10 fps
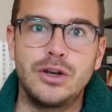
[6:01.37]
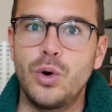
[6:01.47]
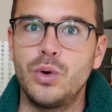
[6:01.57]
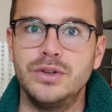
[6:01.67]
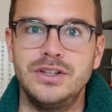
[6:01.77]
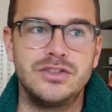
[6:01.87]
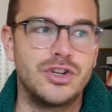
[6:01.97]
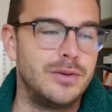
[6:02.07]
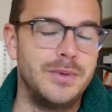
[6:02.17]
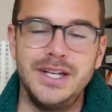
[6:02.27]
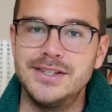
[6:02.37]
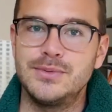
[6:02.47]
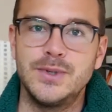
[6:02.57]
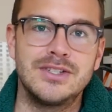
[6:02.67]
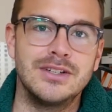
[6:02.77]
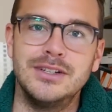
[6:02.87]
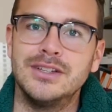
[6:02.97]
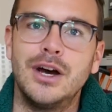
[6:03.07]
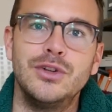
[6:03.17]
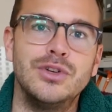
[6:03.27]
called in Germany and
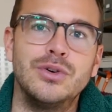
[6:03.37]
Switzerland? How do